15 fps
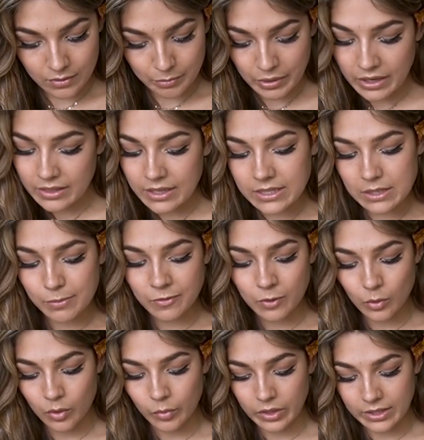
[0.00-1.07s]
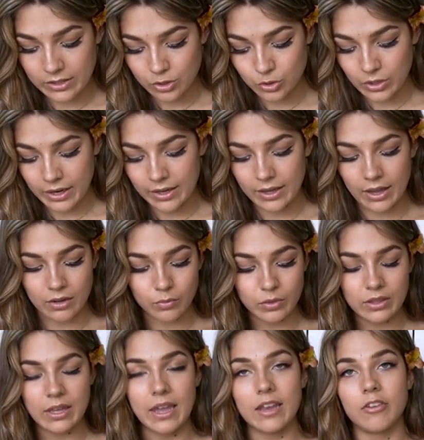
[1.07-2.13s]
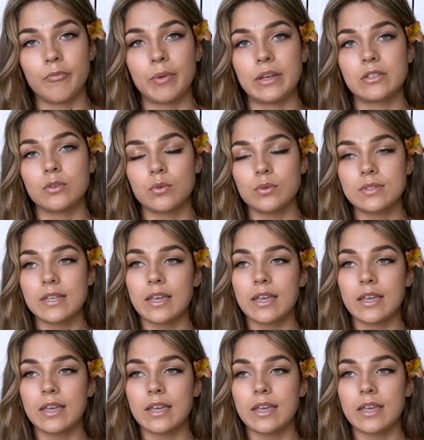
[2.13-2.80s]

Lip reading: But I think some of you are willing to try again with the Eight of Pentacles.